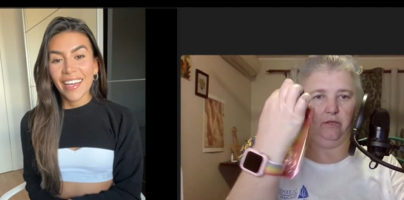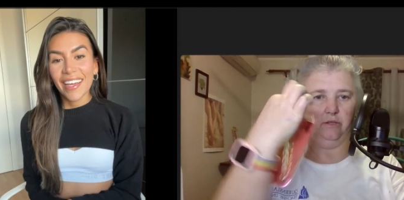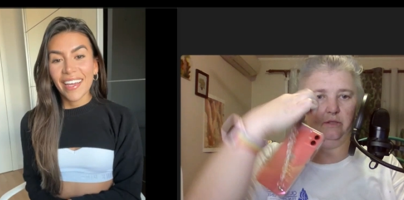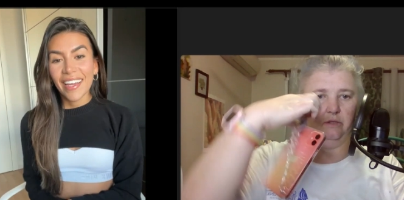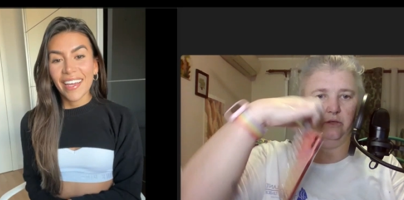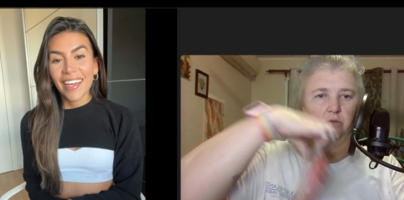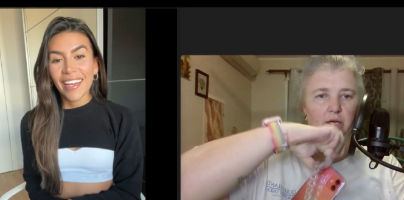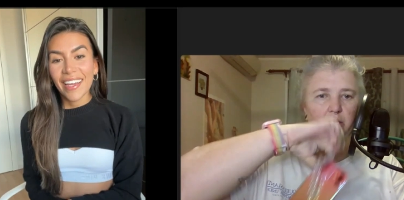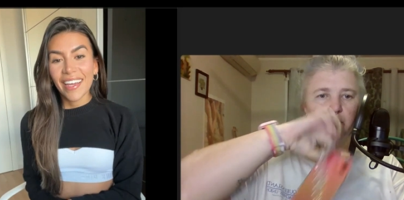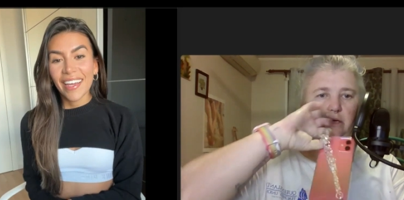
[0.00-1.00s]
Speaker 1: got a little
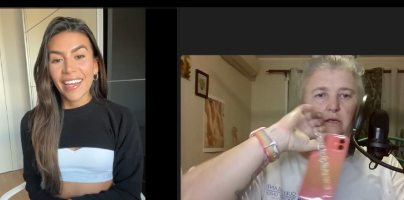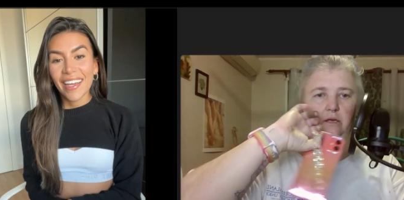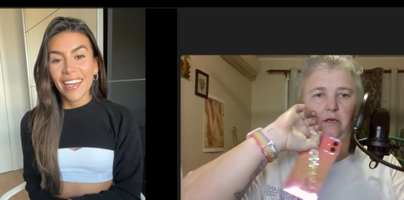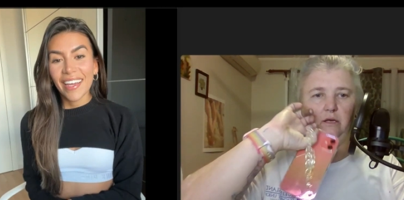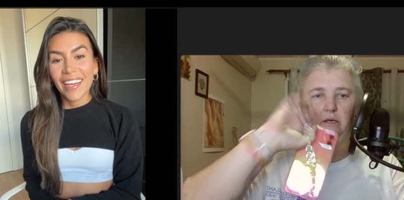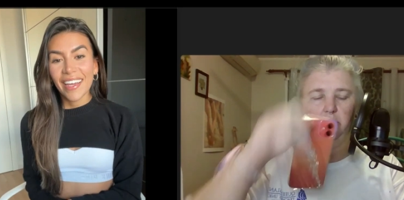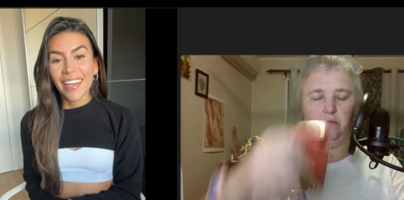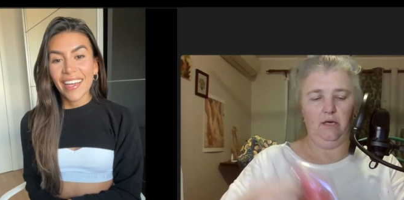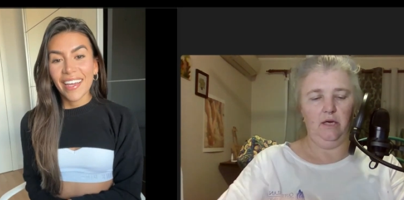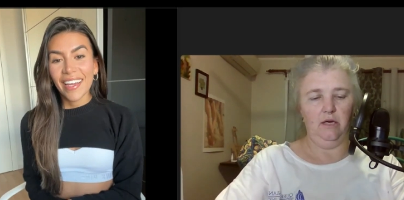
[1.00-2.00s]
like
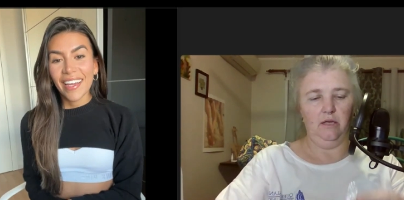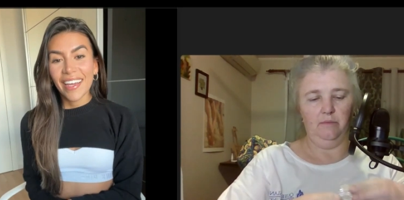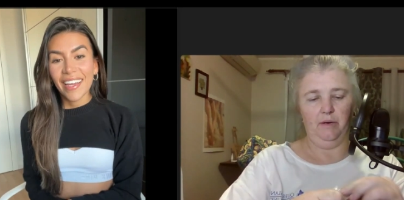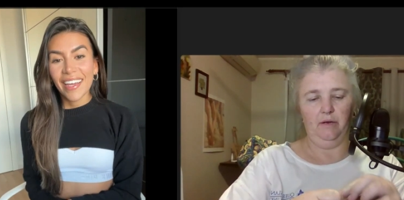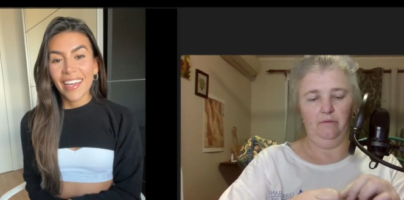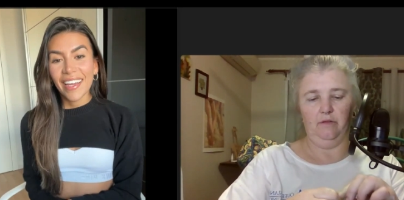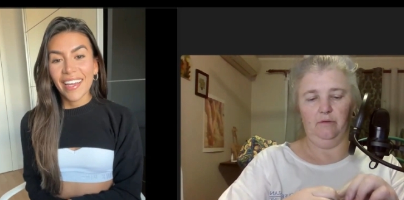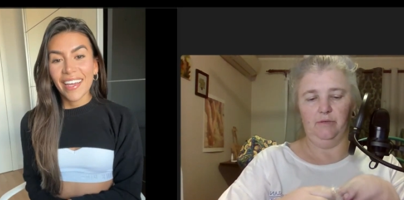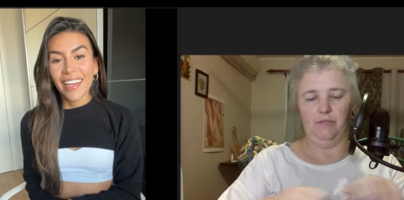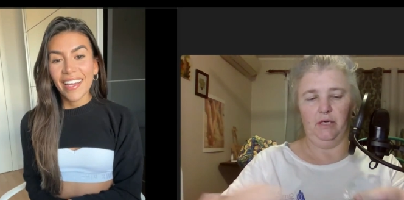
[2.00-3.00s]
thingy, and the
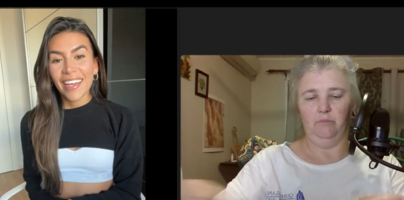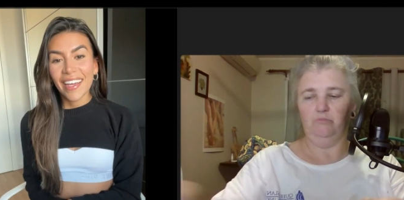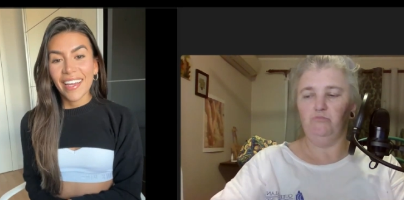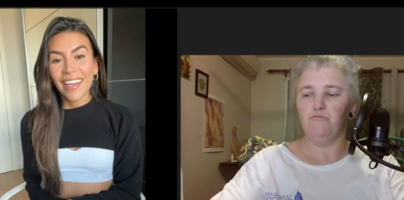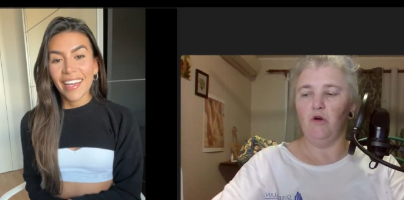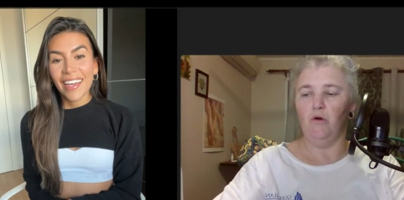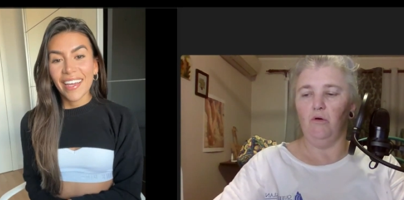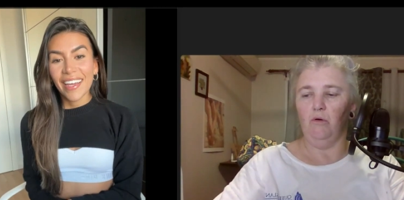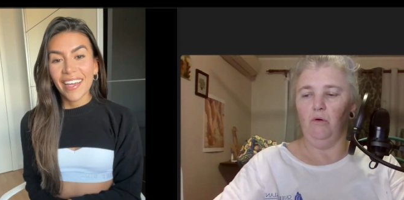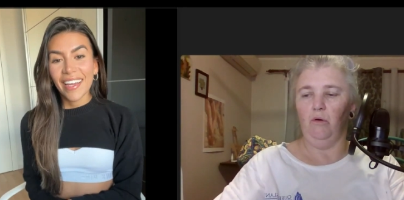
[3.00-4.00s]
butterfly was here.
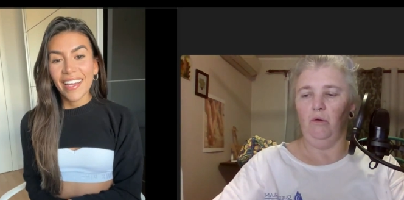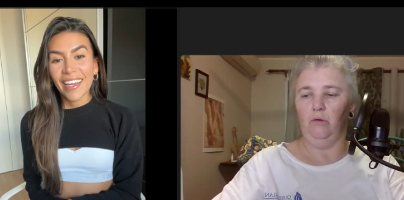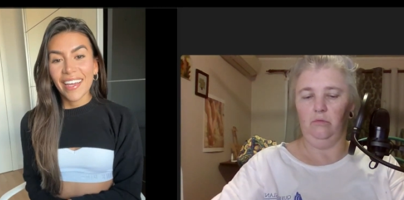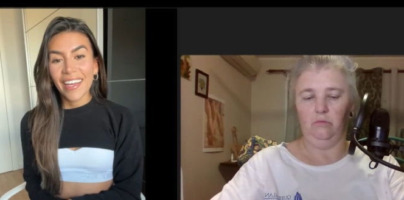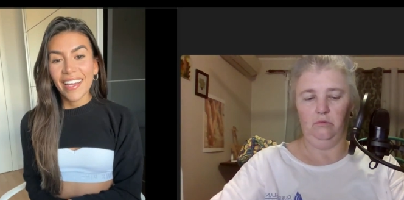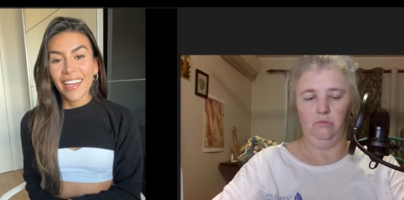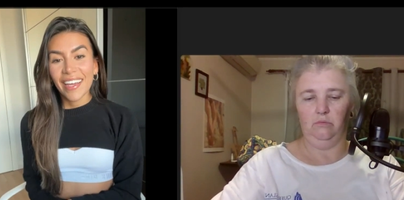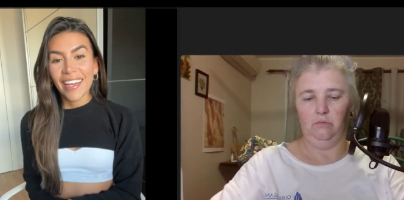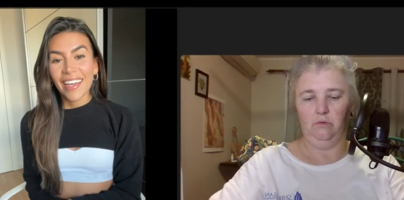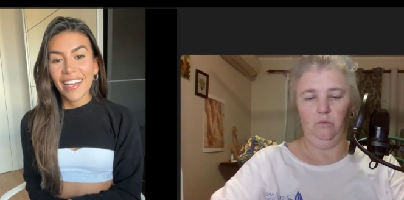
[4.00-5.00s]
Mm.
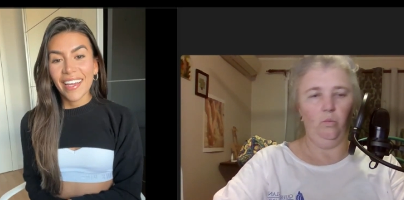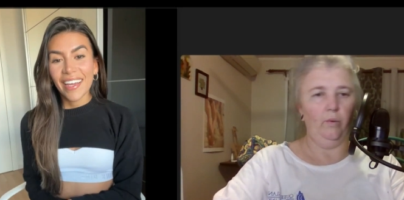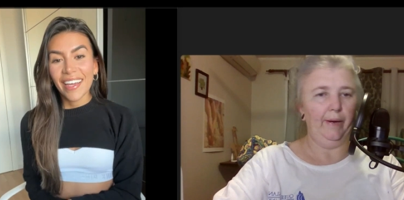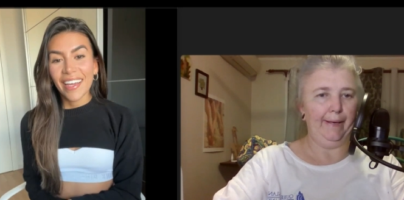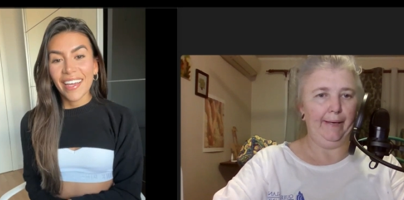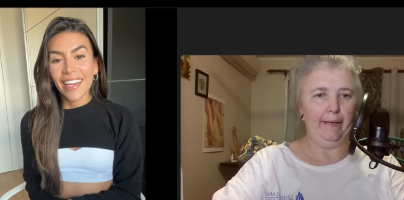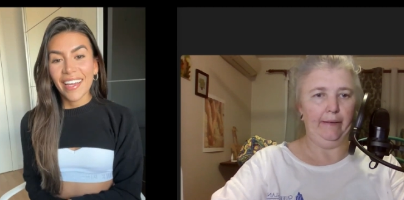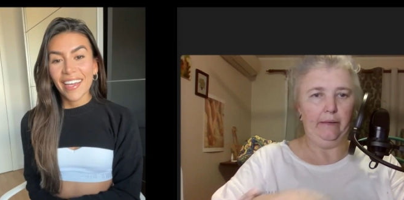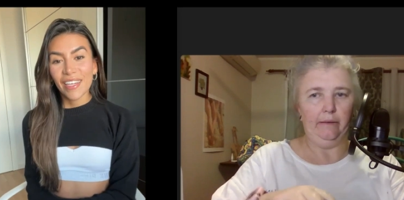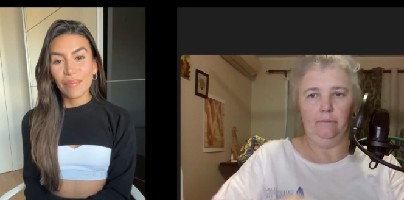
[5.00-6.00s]

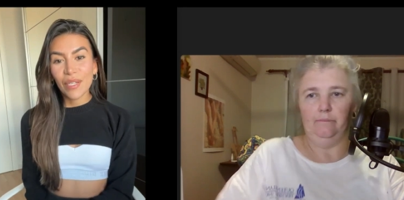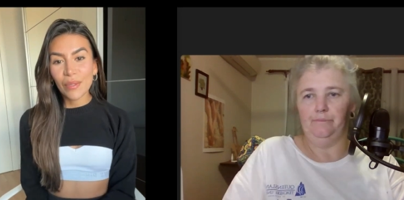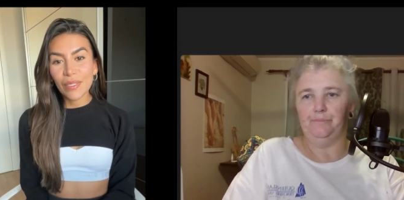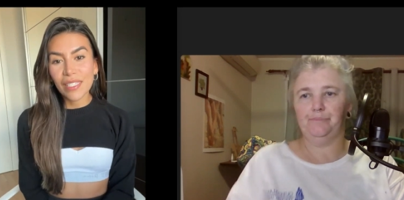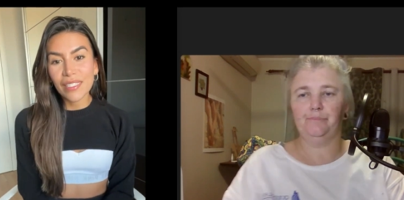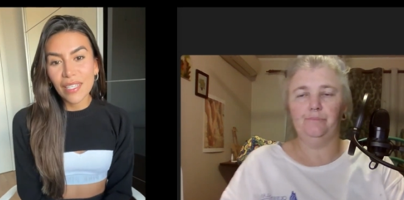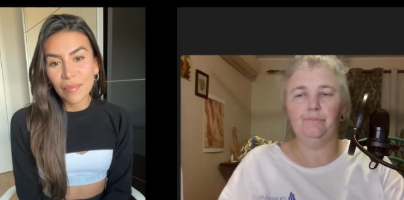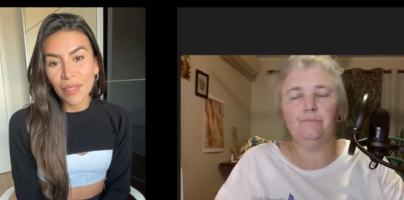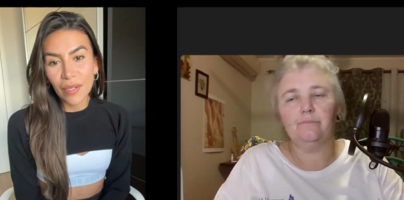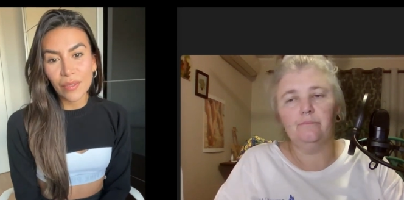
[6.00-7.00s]
Mm.
Speaker 2: Hypnosis,
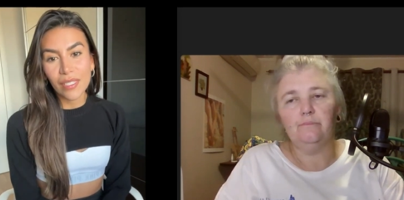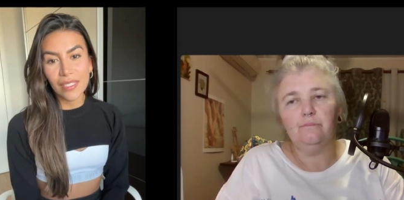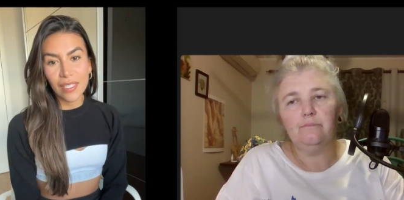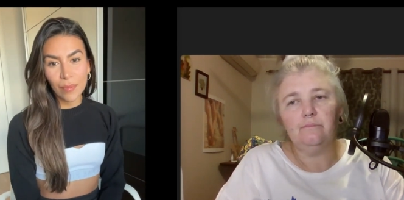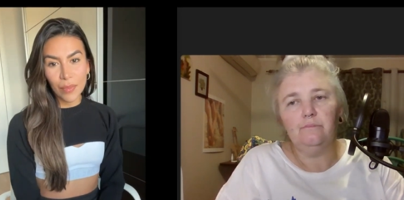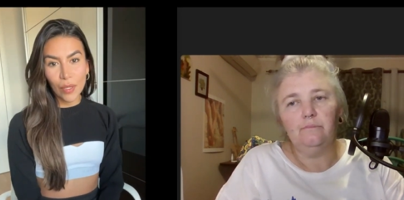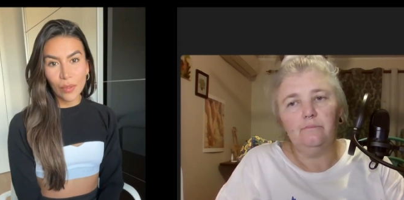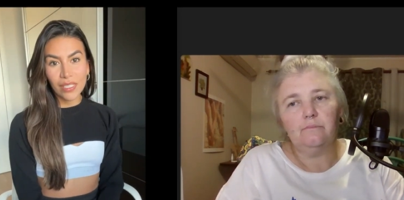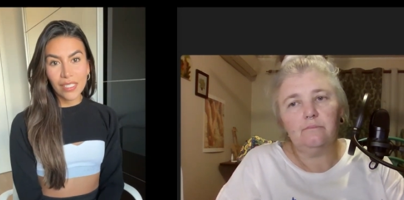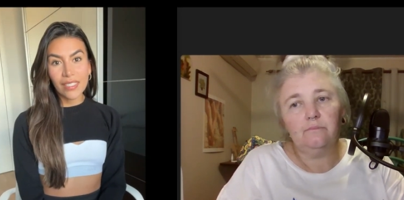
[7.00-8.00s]
hypnosis,
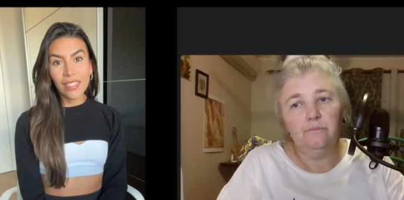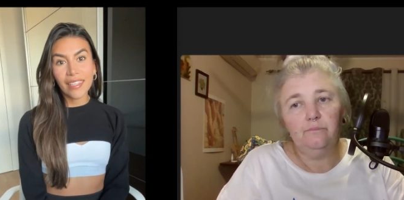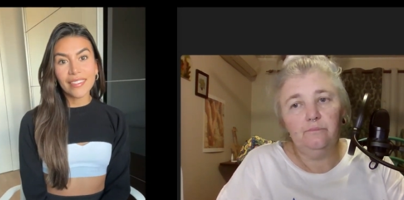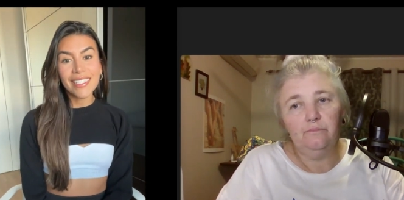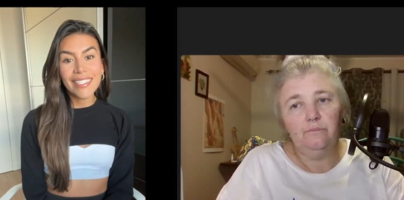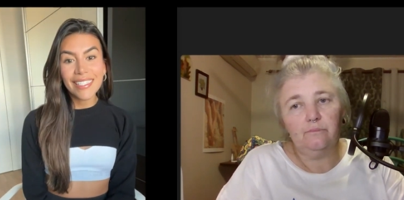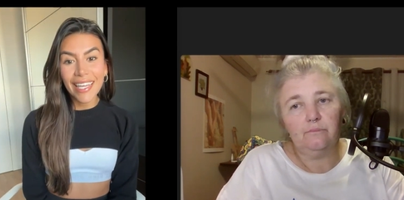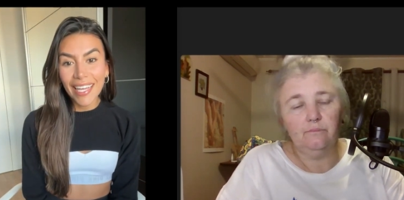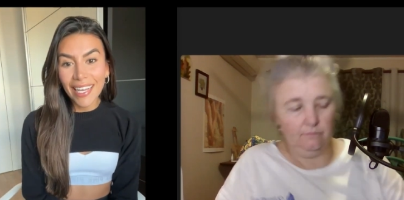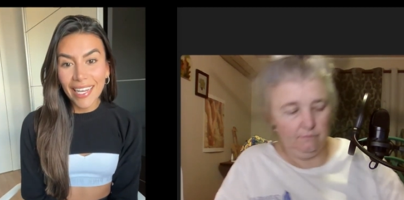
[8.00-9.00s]
hypnosis, and
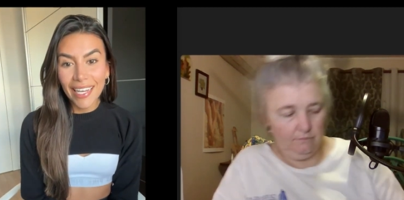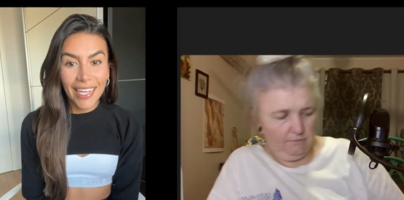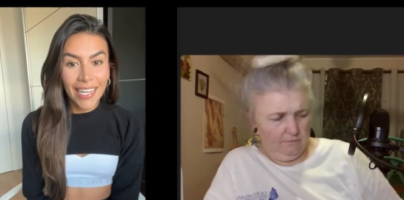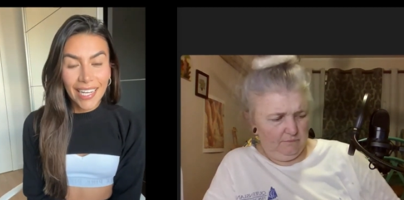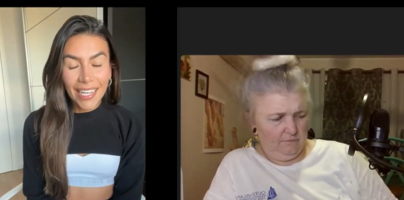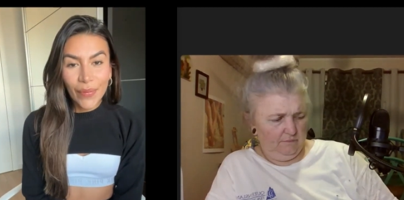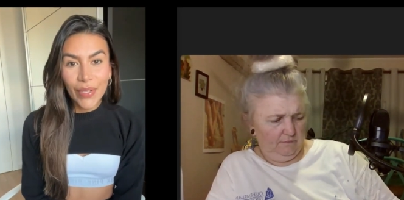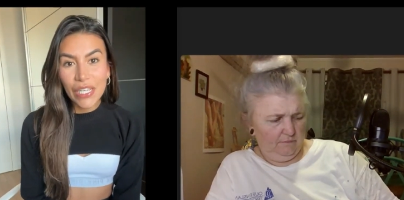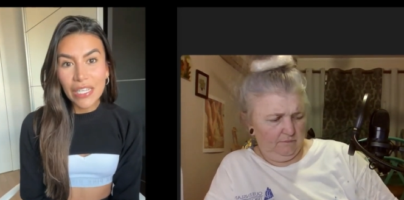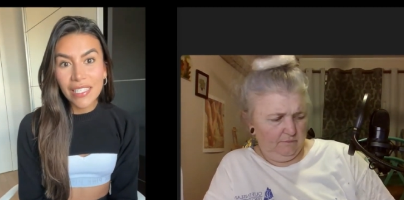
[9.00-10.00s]
skin
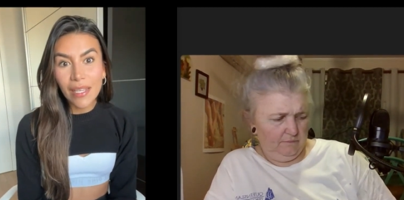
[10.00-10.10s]
which